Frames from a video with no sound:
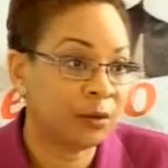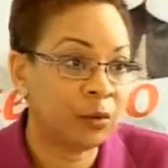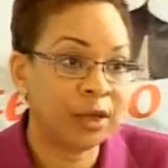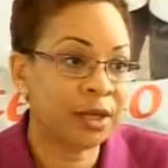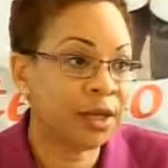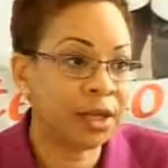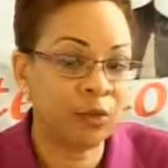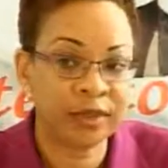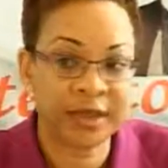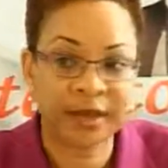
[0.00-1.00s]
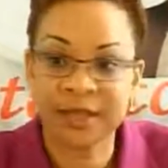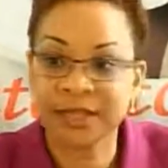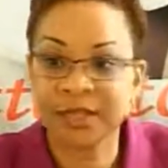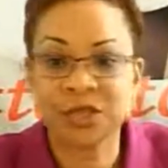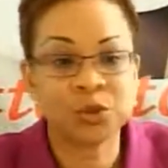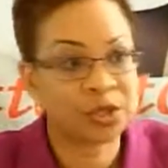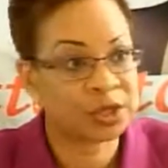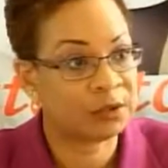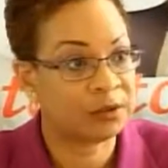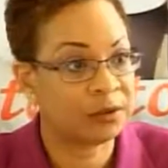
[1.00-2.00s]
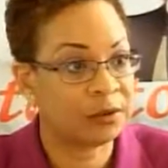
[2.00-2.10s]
when dealing with an institution